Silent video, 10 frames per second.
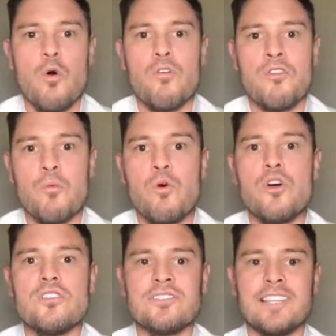Or the
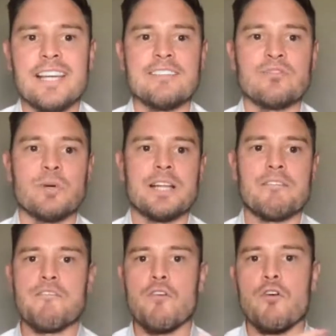worst thing is when
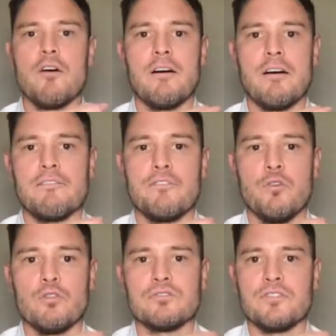it
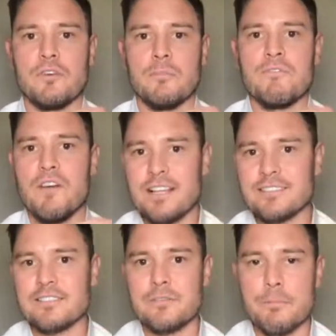falls from front
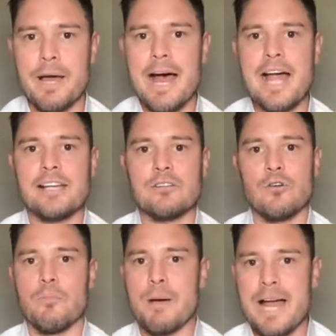to back
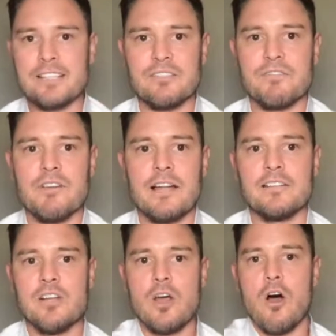or back to
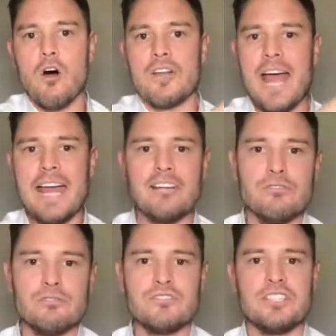front on
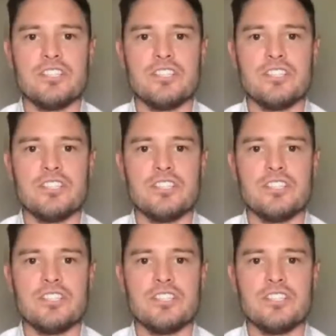angles.